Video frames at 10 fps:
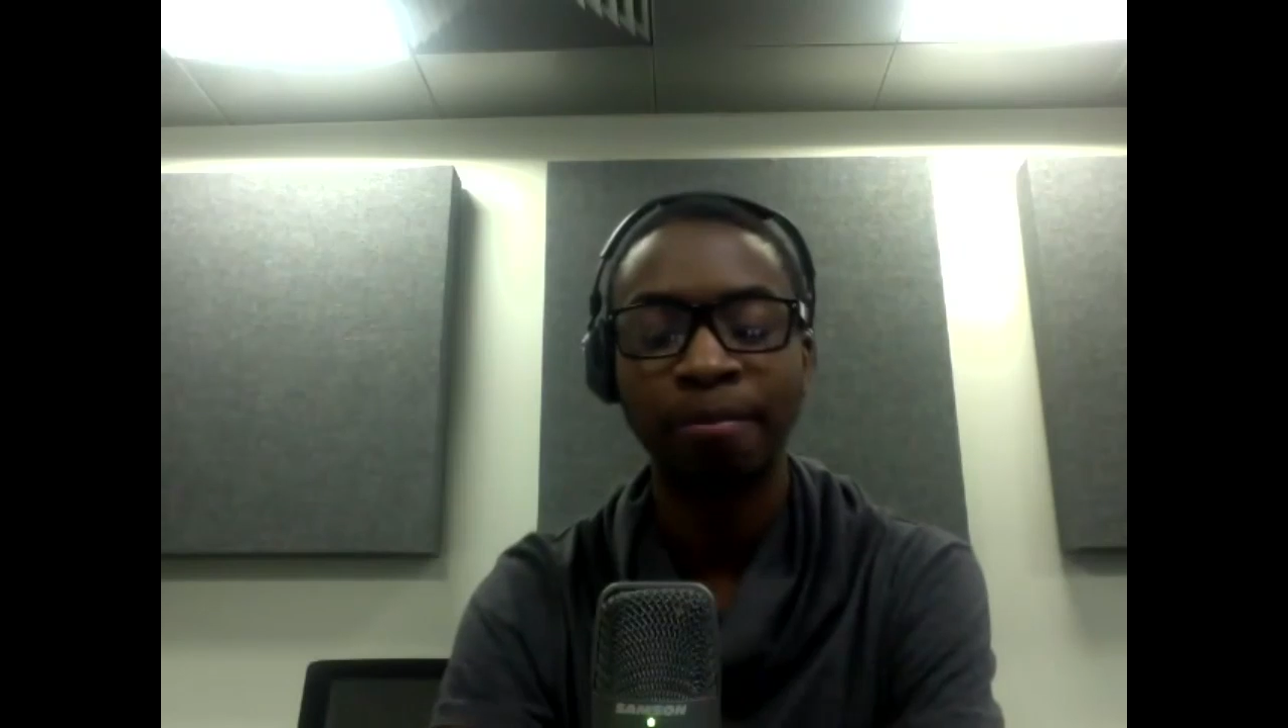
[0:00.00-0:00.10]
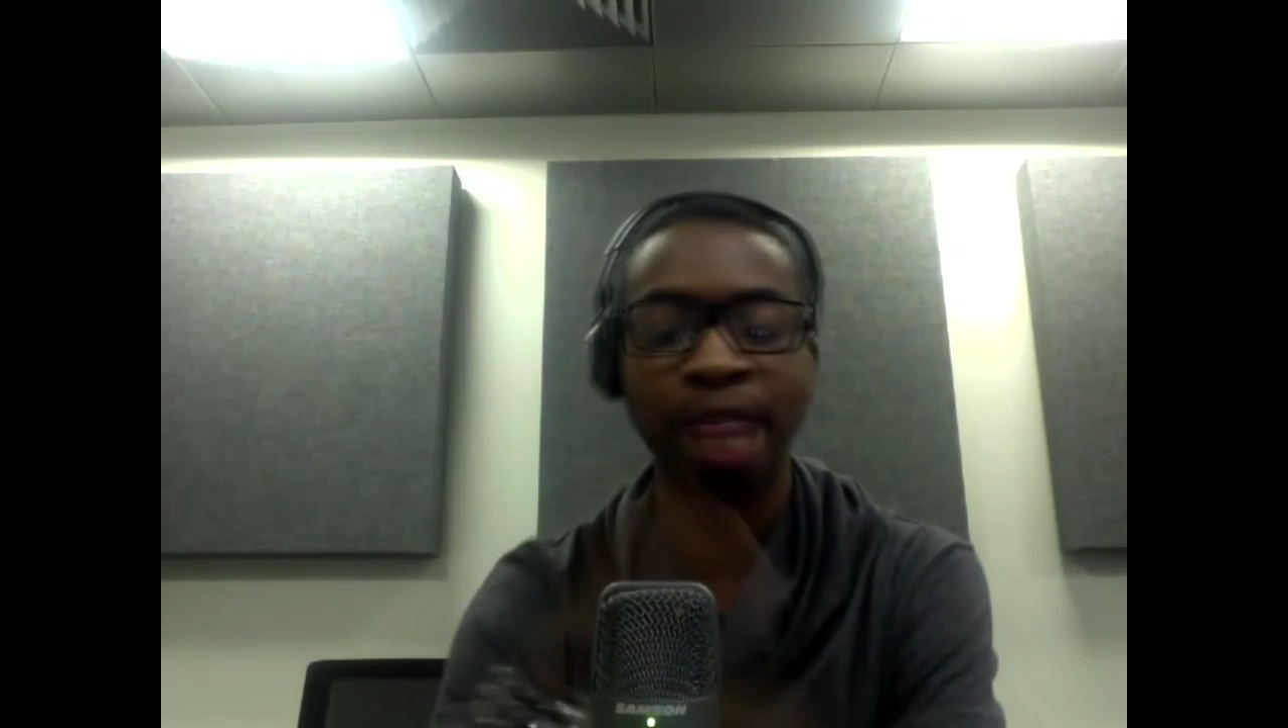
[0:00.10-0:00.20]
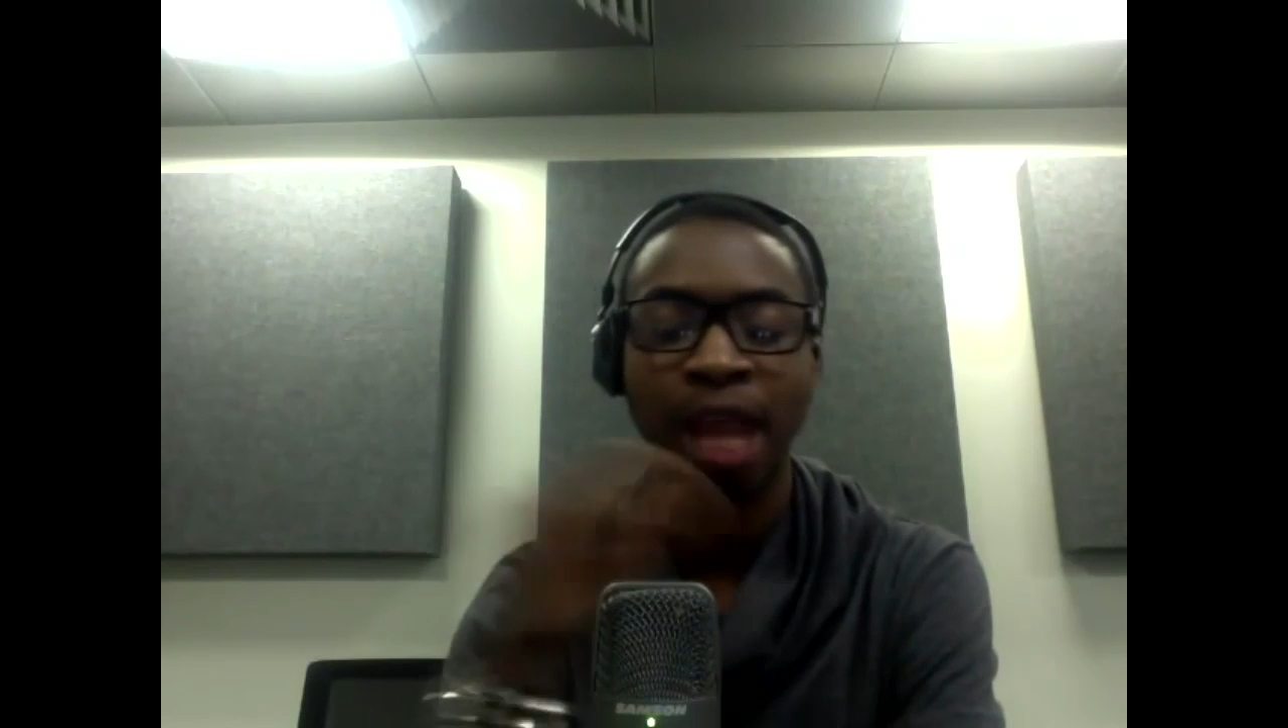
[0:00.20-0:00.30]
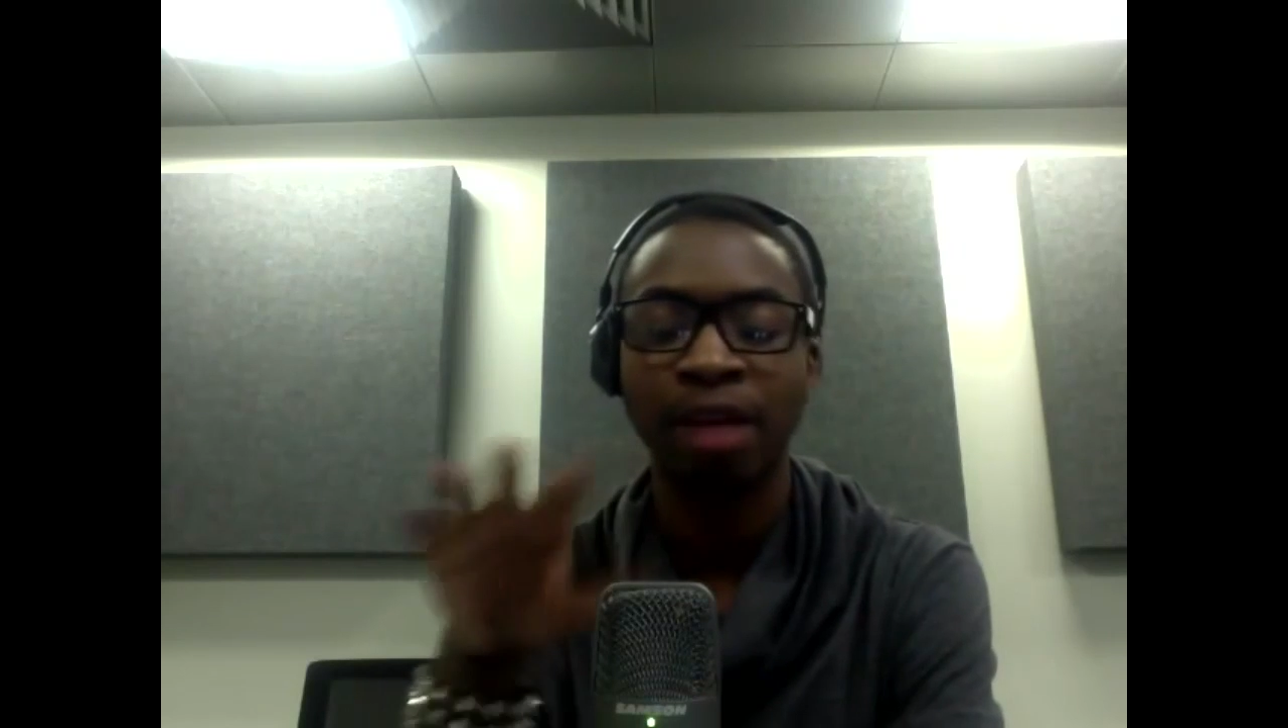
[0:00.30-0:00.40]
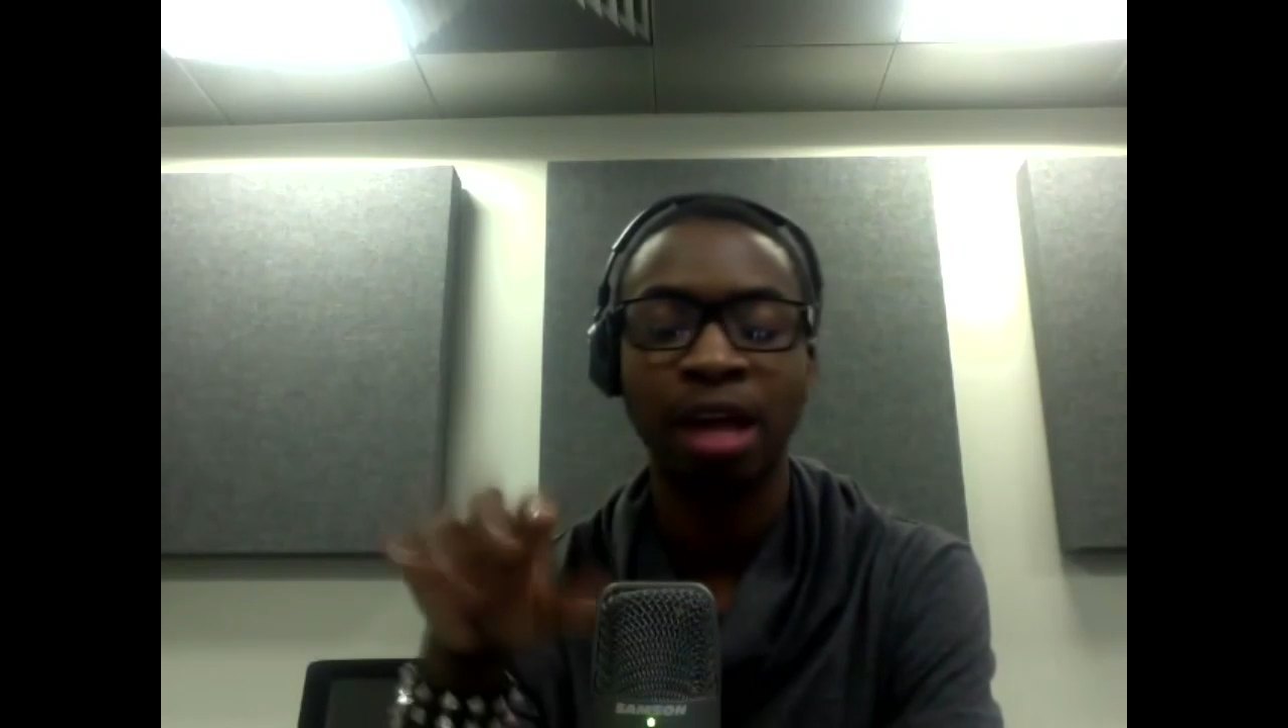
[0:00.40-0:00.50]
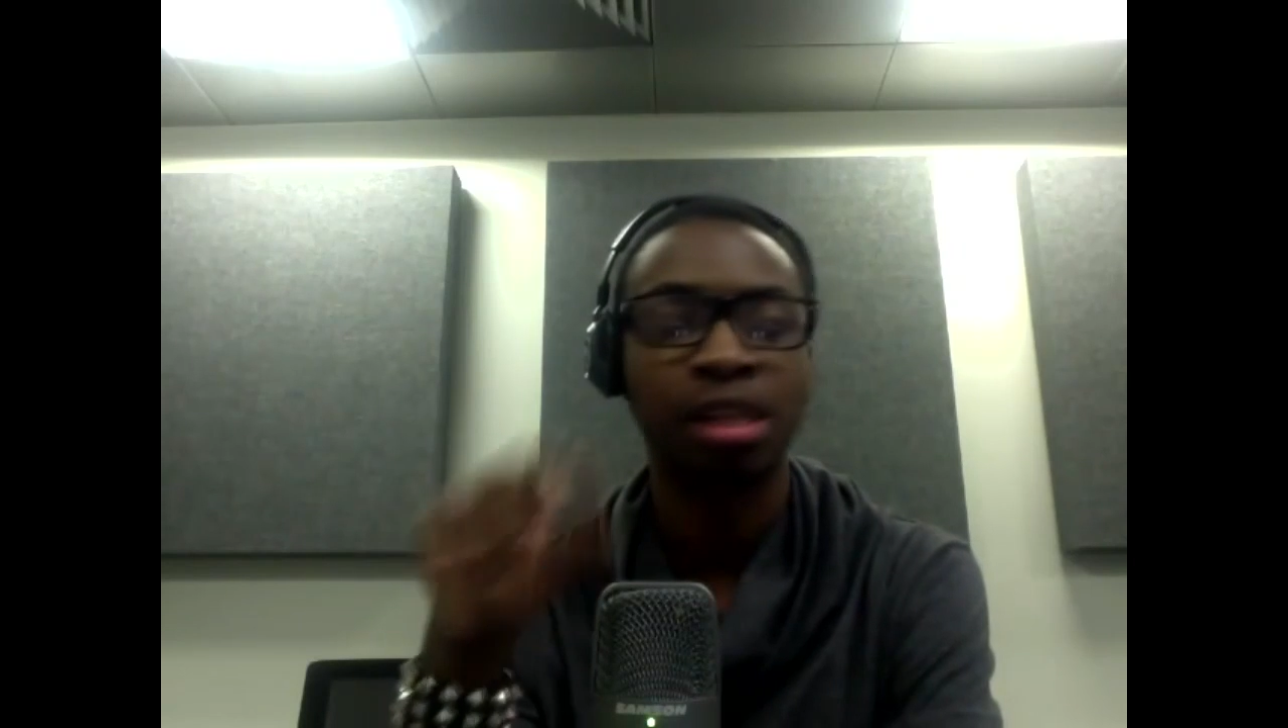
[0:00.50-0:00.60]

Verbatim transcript: Never.